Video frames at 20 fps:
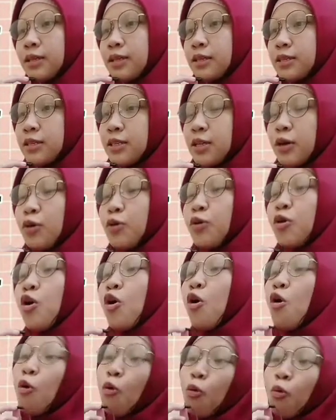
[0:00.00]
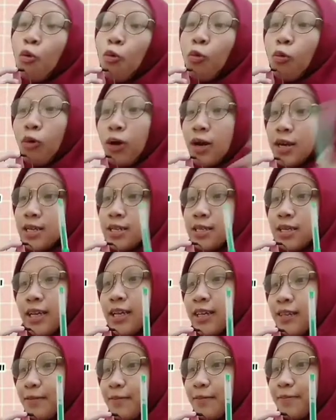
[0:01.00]
So, what is
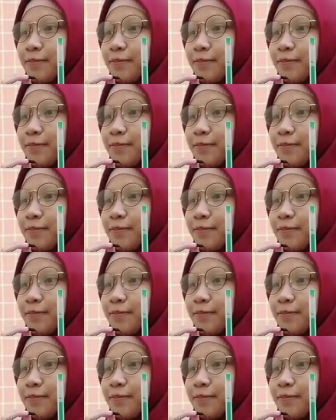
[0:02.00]
it?